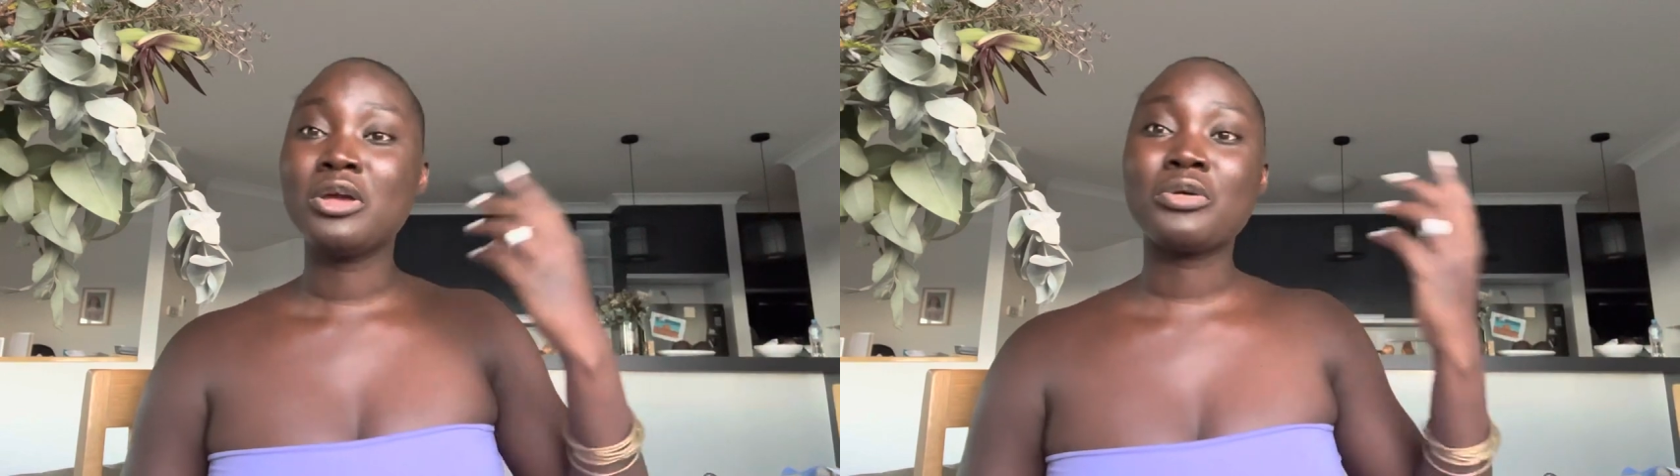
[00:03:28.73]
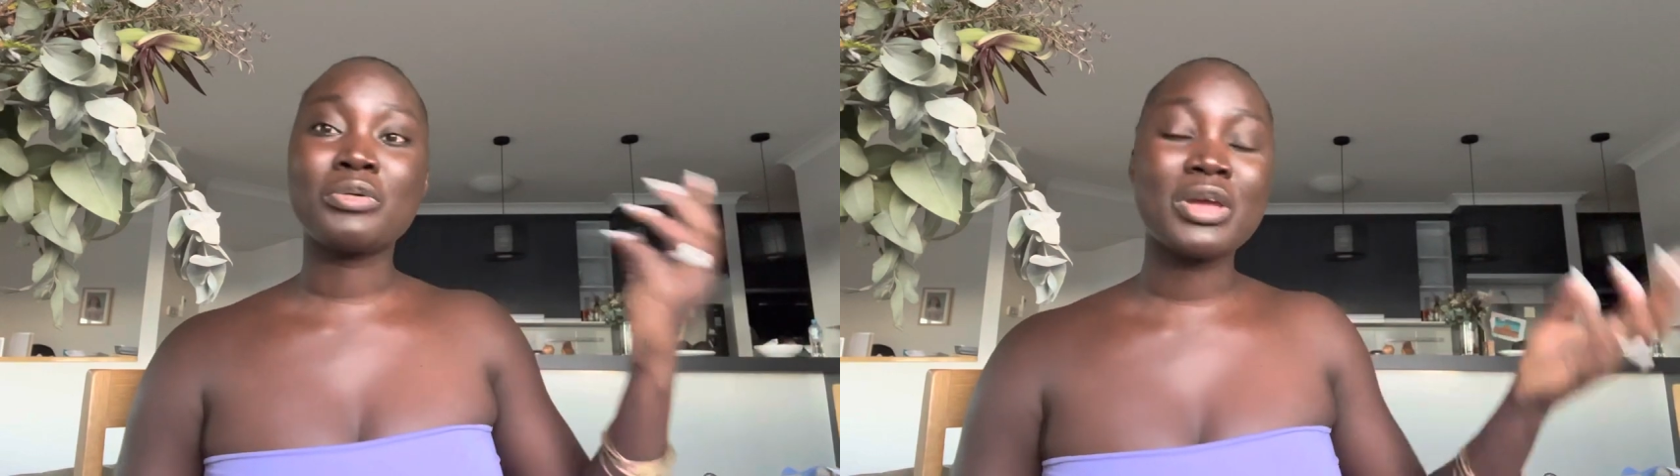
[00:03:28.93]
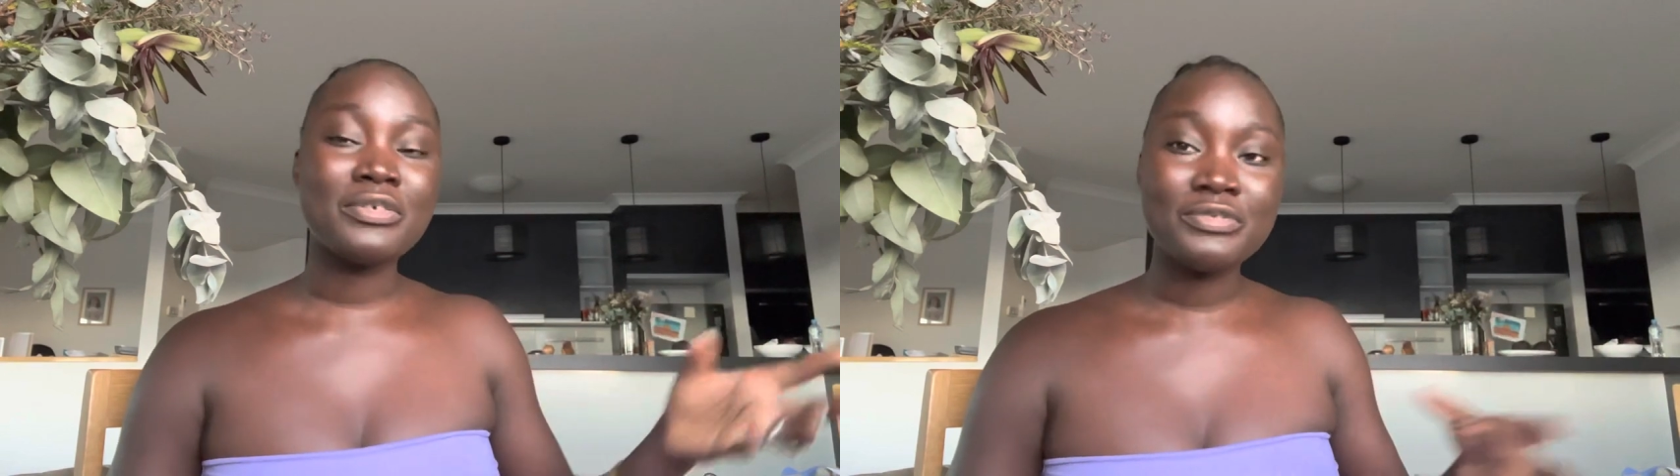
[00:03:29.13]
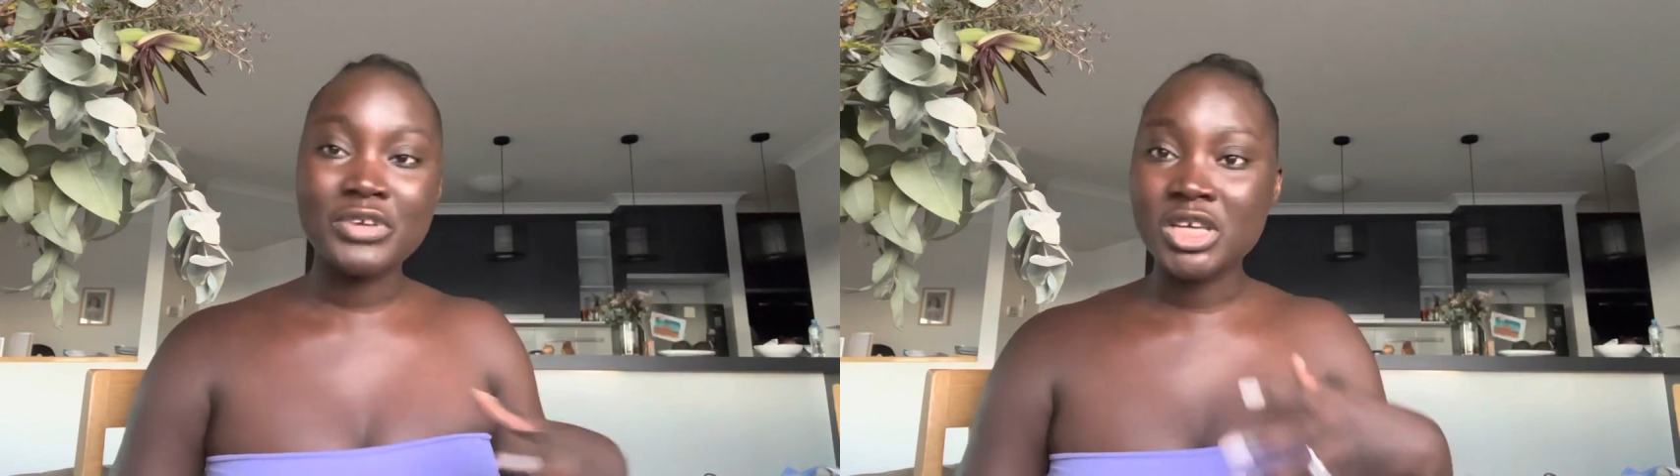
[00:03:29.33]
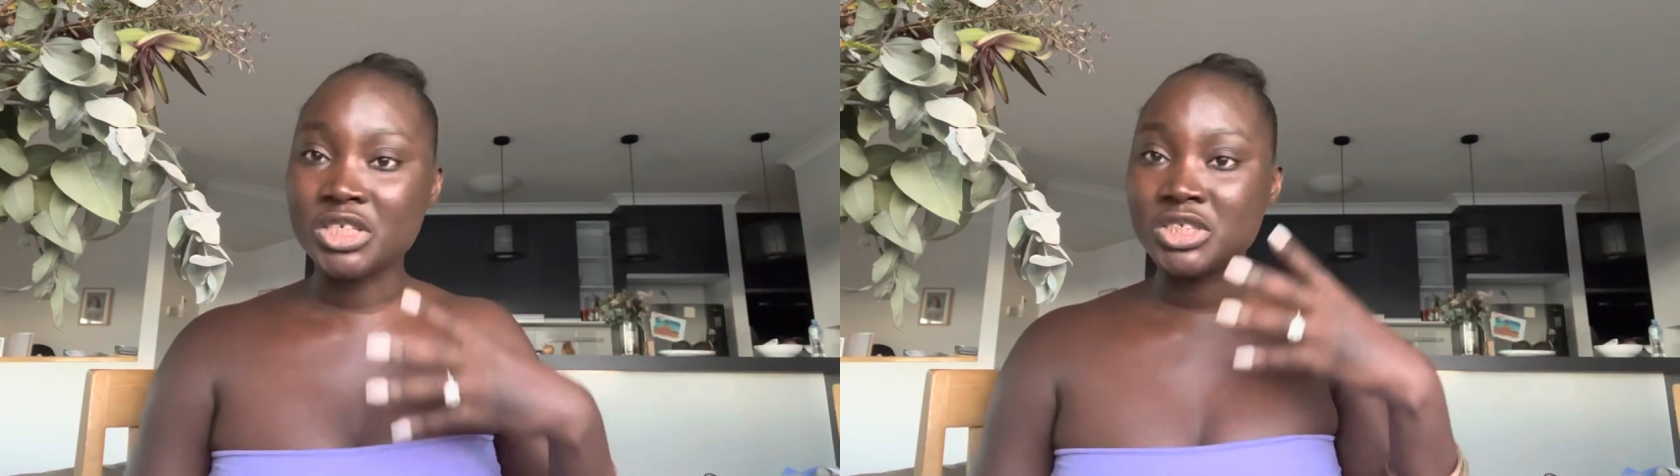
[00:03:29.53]

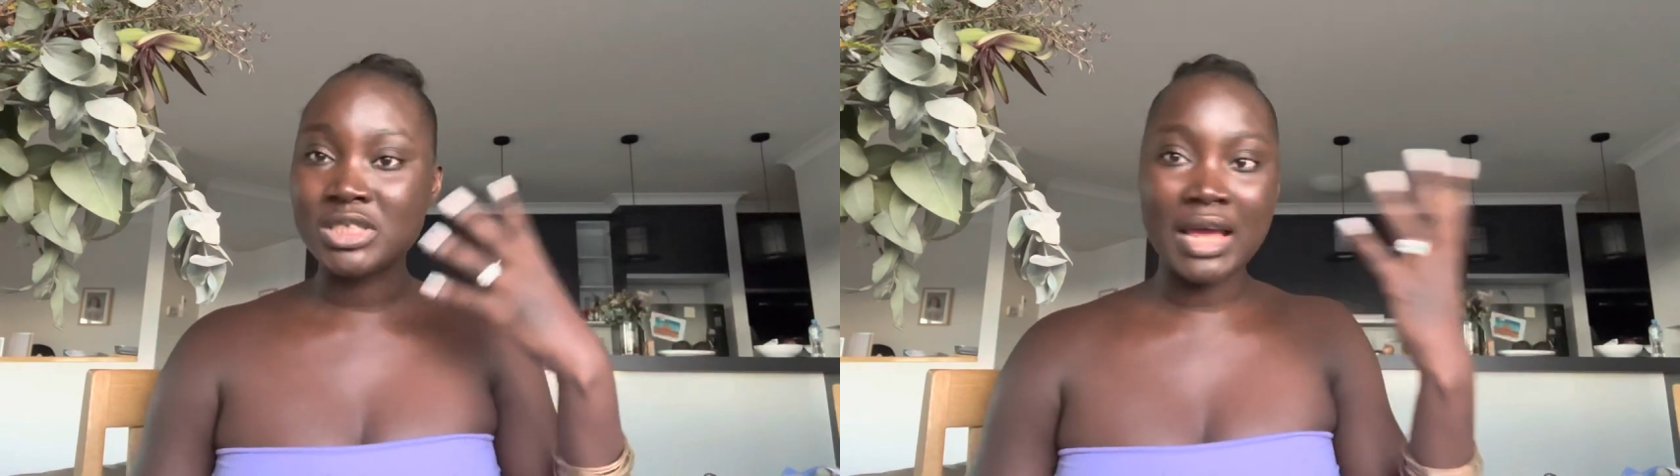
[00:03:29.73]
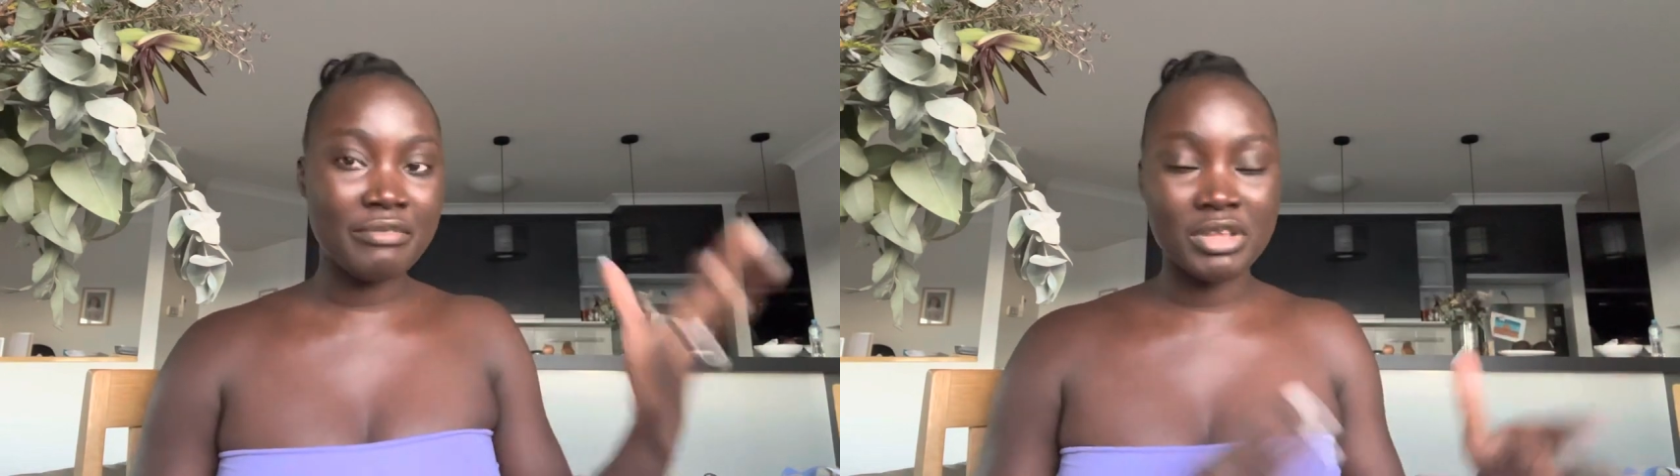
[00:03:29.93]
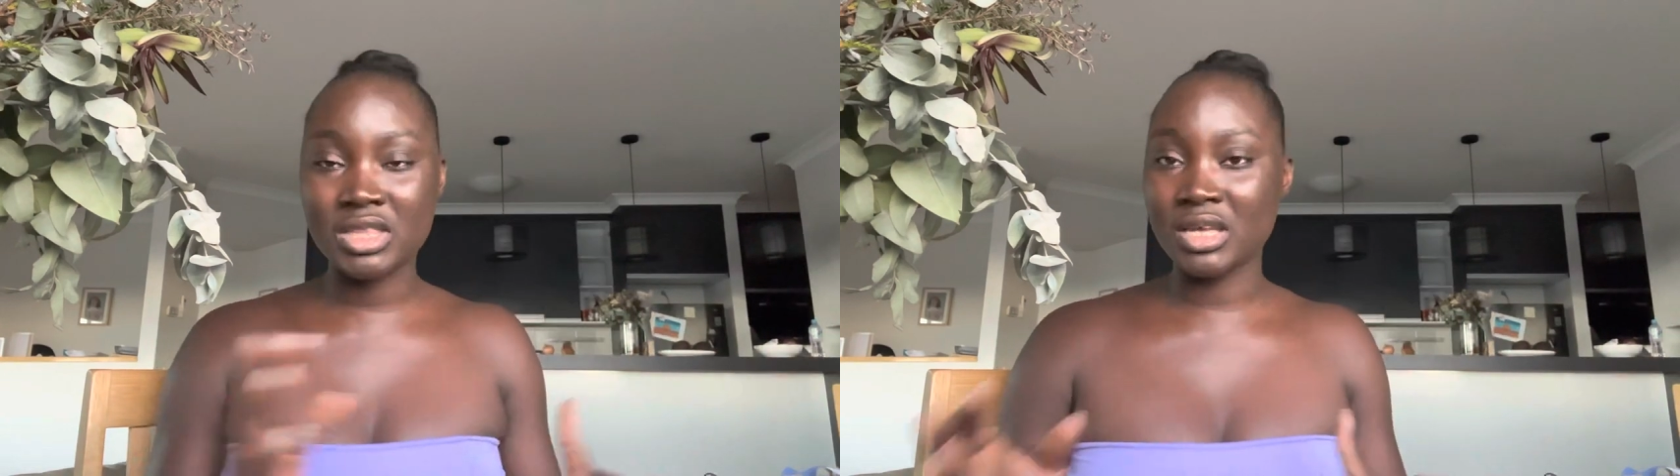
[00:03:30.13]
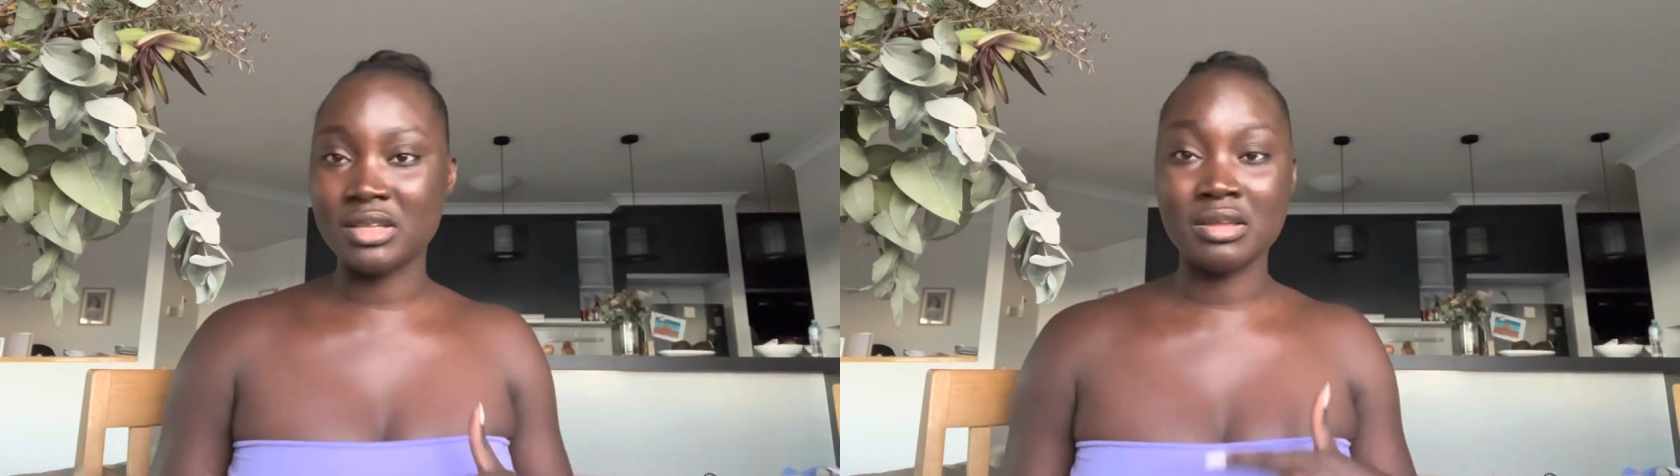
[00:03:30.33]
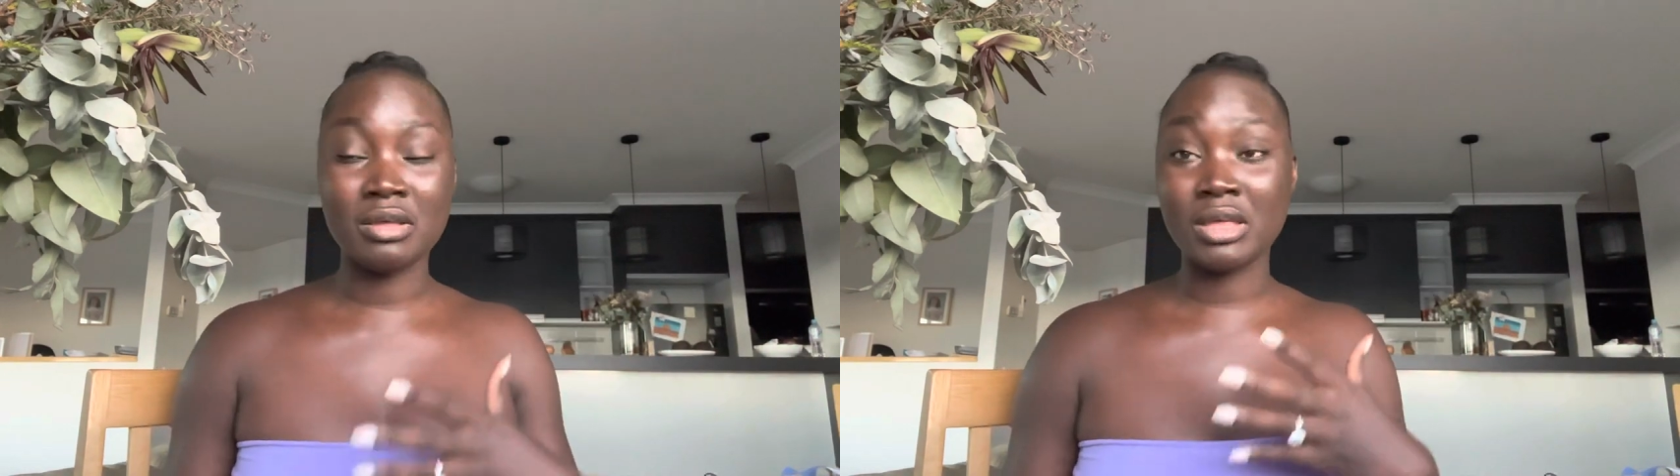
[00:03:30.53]
crayfish,
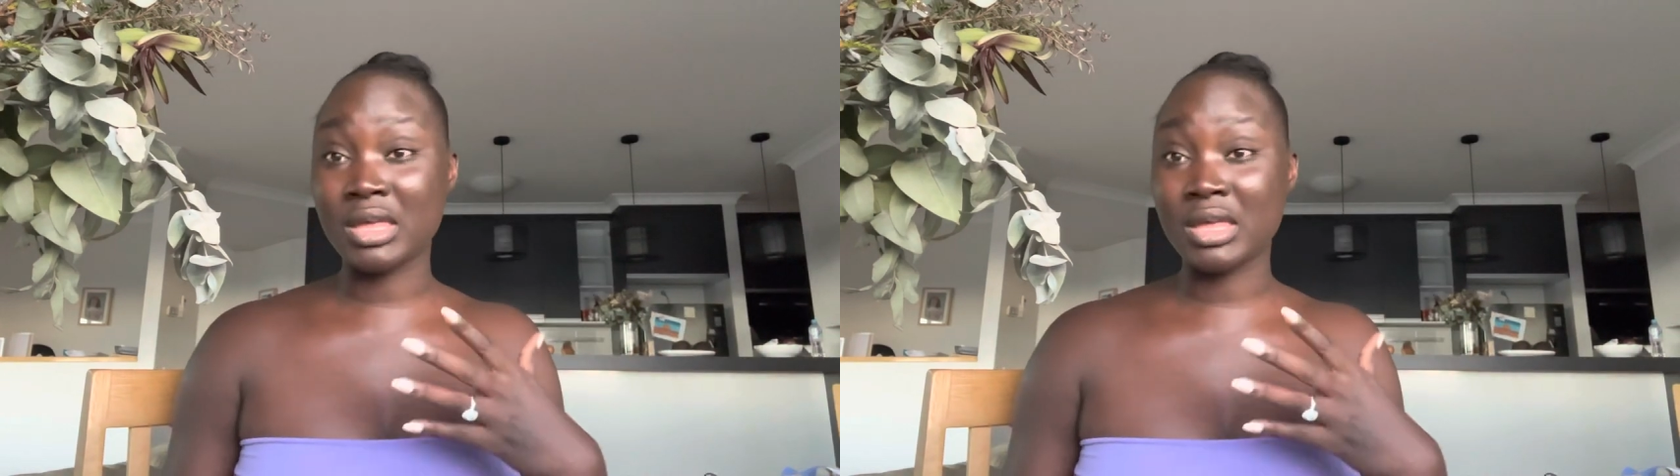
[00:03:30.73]
everything